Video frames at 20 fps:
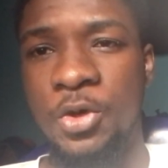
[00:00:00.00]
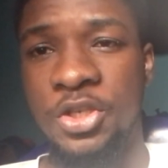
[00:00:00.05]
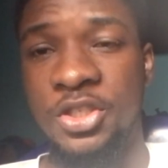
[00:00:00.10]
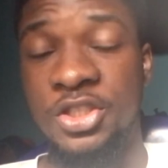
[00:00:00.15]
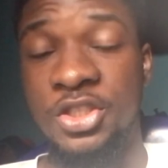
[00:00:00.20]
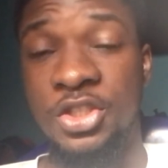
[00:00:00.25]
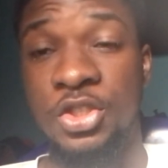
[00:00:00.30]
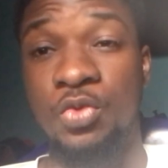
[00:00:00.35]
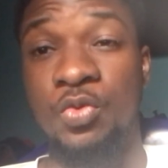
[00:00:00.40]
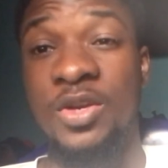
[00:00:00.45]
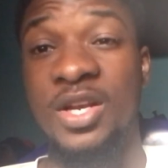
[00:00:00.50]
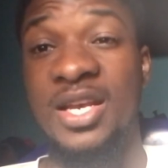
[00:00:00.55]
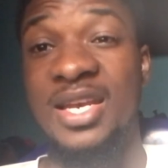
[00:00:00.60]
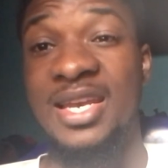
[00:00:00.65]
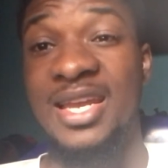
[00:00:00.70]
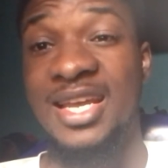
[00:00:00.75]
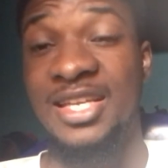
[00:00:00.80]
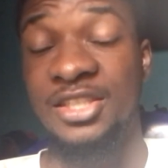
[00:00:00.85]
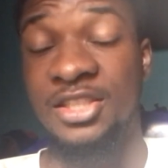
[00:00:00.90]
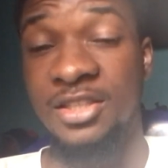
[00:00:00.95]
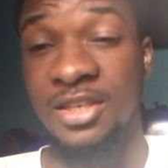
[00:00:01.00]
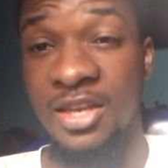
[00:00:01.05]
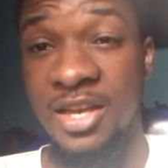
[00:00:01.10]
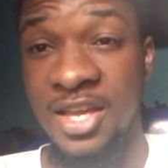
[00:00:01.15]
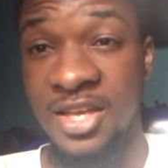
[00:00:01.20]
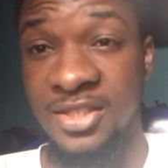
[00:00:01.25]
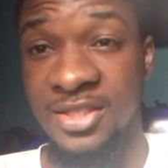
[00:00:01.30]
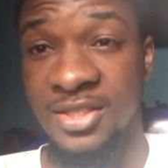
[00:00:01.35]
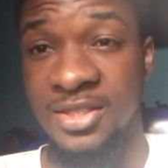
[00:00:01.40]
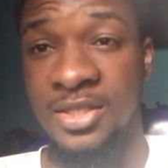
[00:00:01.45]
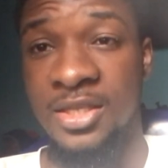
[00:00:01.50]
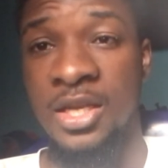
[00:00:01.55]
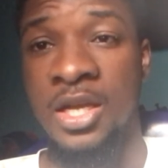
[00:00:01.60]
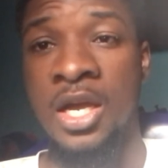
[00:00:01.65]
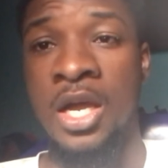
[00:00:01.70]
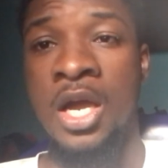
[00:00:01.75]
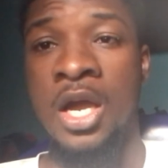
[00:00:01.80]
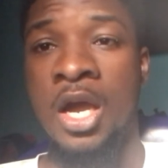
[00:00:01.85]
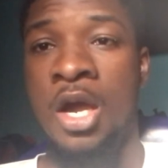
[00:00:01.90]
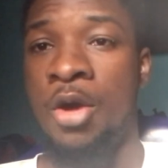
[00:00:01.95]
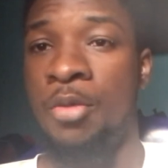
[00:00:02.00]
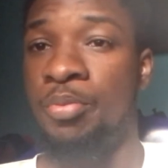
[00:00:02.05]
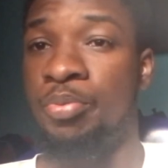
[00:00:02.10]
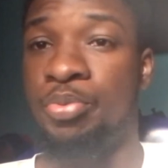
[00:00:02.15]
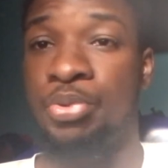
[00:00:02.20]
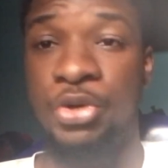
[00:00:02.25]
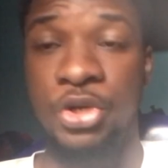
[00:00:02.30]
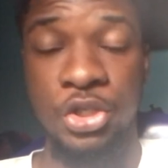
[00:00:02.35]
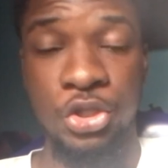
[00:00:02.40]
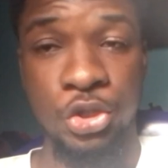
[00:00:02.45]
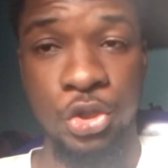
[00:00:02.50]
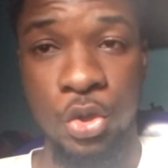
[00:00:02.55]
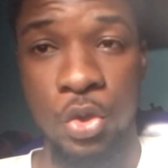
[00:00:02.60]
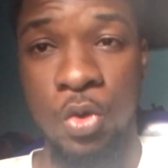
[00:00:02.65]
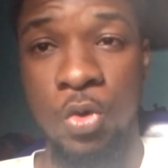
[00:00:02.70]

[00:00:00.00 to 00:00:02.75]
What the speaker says: his relentless pressure.